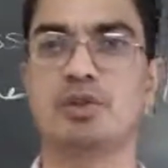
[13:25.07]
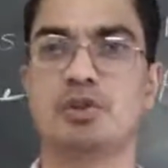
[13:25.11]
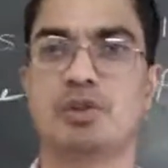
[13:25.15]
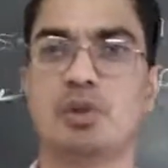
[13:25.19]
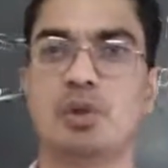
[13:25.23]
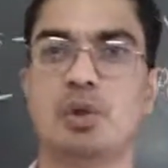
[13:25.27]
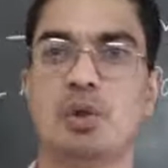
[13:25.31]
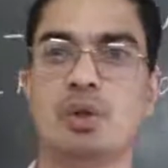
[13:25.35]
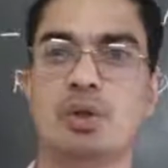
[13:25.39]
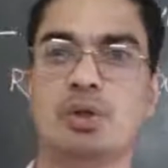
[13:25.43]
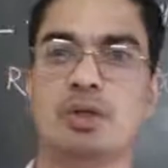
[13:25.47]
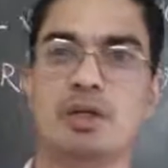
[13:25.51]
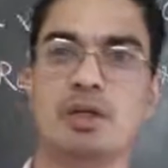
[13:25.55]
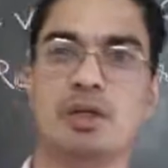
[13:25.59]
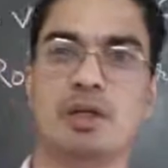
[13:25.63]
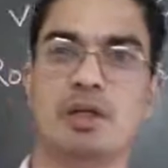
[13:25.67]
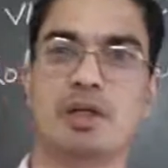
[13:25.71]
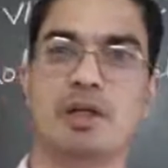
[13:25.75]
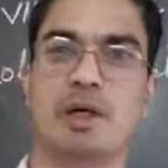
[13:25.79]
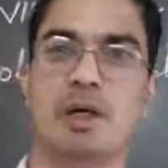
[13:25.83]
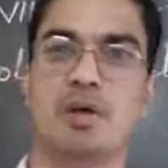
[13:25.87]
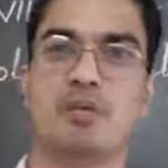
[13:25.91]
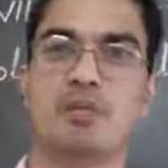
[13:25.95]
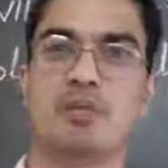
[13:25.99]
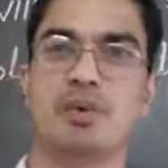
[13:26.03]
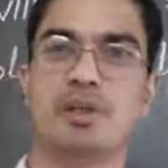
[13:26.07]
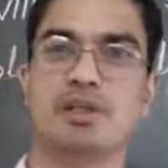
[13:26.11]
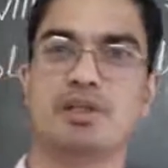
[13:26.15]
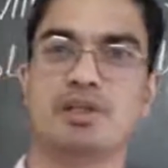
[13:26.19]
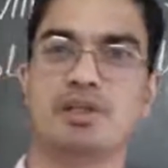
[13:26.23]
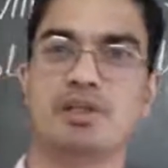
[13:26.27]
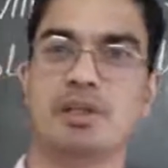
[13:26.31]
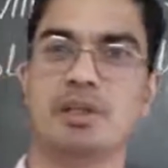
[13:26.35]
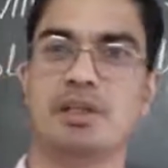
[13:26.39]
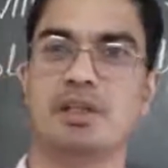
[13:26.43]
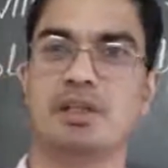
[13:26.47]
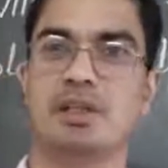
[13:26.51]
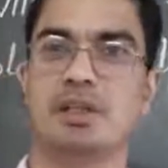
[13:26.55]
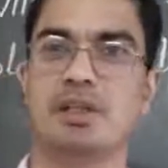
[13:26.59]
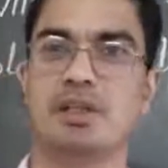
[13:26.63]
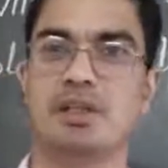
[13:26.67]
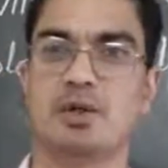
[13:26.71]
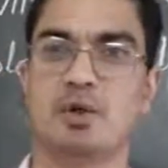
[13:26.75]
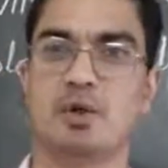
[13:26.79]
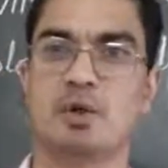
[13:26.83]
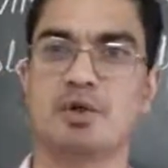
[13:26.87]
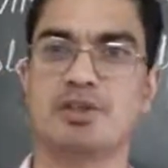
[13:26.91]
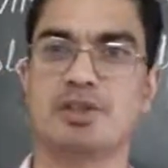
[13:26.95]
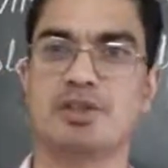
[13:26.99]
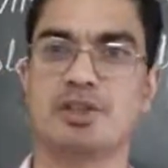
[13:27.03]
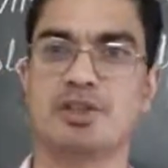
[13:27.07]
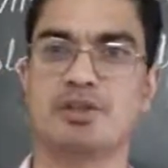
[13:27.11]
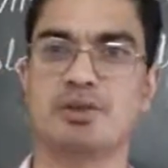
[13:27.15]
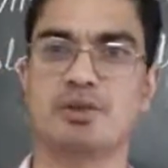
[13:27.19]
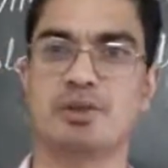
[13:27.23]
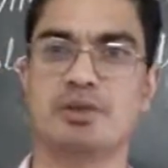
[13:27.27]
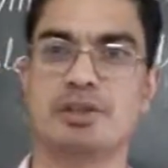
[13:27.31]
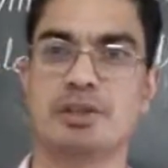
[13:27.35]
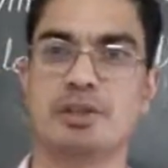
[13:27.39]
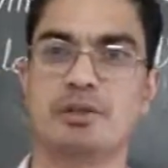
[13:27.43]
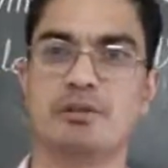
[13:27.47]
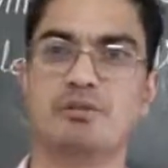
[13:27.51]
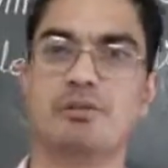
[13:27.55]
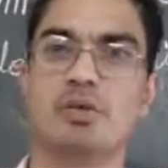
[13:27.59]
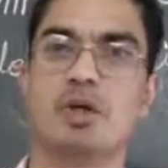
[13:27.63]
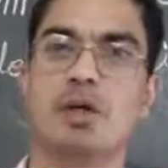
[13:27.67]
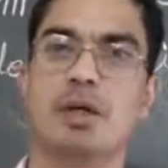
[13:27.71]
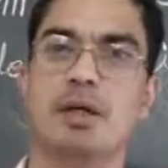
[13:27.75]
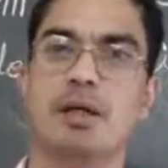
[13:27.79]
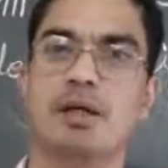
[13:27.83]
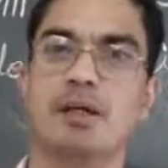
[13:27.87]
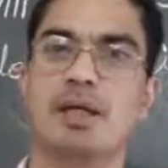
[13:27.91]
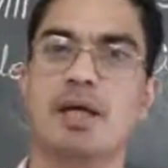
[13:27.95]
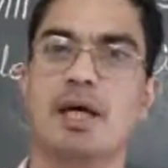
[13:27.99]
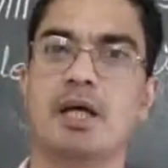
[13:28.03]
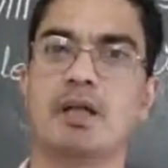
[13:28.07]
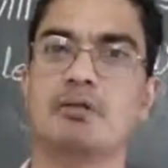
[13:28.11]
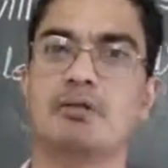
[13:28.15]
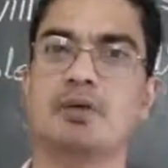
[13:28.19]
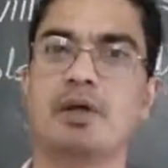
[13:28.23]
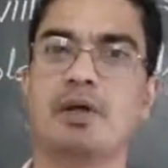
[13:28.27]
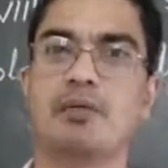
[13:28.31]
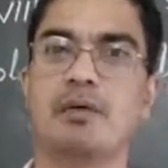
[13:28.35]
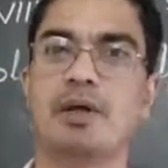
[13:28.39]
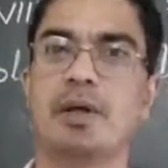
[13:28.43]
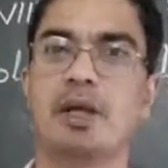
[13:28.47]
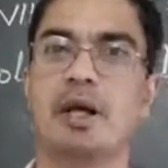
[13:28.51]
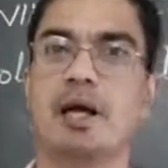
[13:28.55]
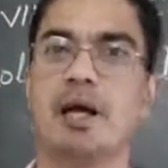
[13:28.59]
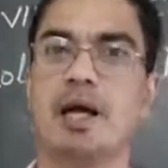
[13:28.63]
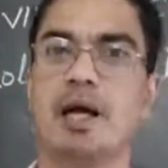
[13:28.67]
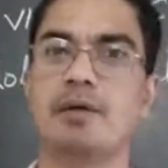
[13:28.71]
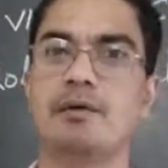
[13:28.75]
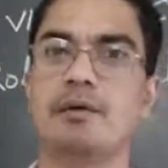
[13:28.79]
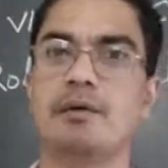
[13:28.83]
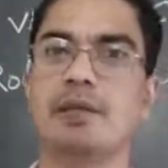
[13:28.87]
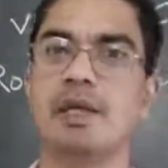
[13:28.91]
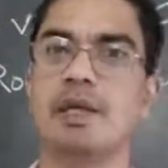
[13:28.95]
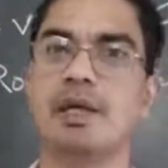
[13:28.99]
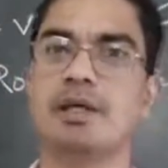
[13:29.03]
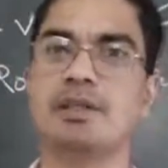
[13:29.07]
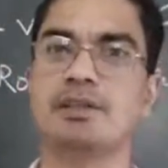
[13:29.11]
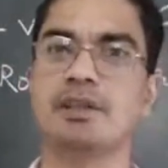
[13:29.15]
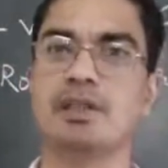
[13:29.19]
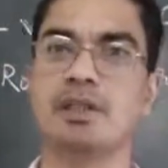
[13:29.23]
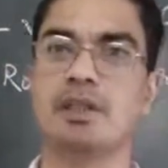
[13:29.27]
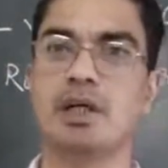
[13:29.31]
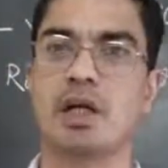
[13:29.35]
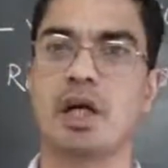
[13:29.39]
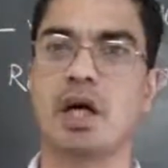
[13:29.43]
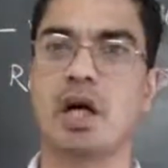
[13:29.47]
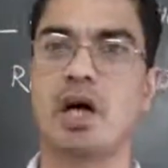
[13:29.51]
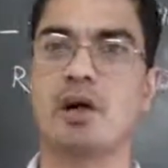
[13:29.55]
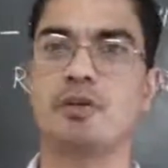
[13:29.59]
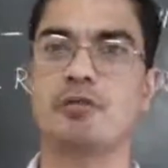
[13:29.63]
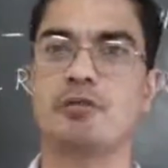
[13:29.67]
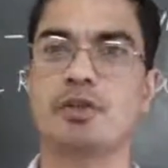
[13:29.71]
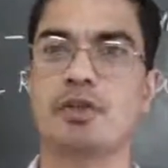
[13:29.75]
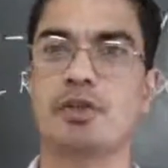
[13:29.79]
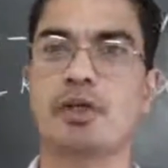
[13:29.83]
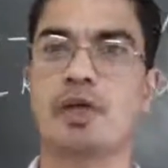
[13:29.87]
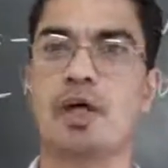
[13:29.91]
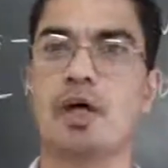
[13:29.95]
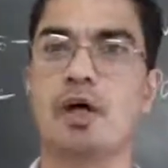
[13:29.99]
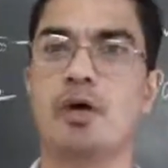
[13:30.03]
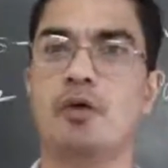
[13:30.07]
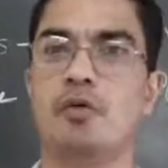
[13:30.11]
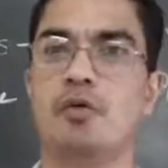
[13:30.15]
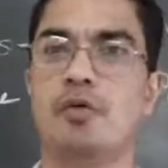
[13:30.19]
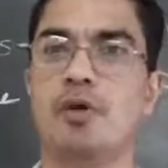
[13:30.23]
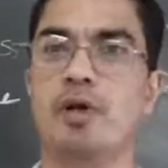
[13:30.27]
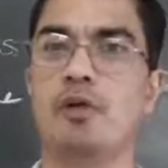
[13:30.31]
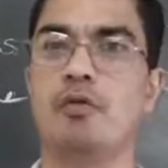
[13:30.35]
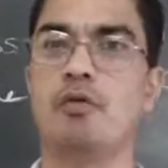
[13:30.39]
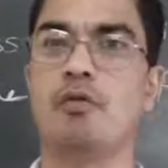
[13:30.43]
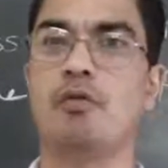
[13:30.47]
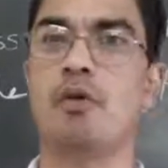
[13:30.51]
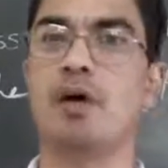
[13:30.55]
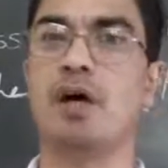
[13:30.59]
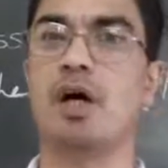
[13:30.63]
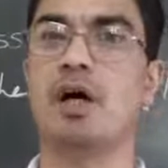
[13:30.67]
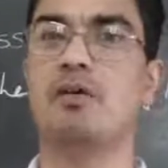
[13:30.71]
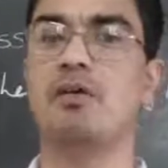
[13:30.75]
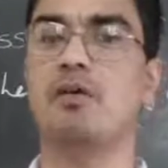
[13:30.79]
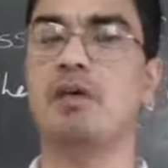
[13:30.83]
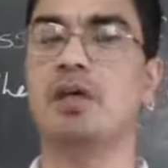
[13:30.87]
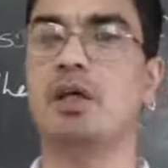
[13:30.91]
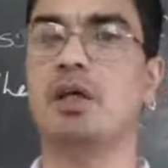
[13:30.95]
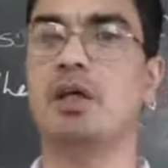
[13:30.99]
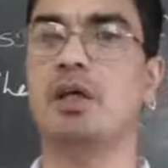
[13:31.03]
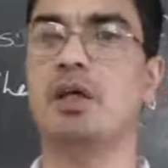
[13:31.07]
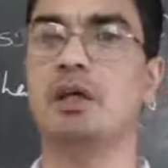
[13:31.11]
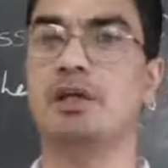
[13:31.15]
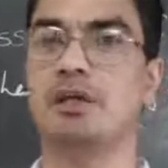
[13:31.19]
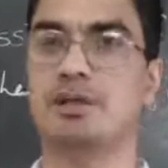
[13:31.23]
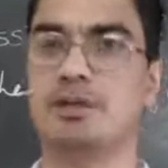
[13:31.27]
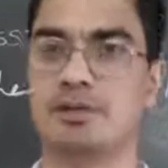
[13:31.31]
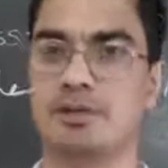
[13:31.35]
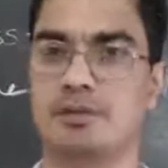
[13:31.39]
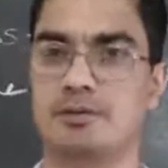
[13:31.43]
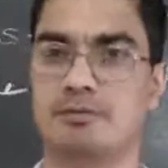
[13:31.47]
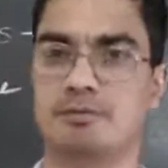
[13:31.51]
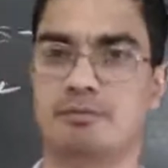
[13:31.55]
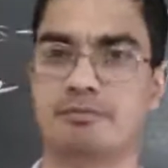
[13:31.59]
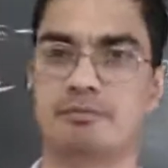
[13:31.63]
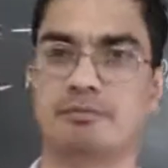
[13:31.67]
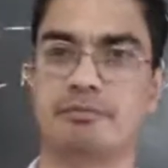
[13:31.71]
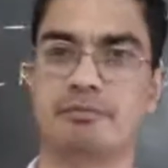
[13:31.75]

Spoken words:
So government said in the constitution that we will have election after every 5 years.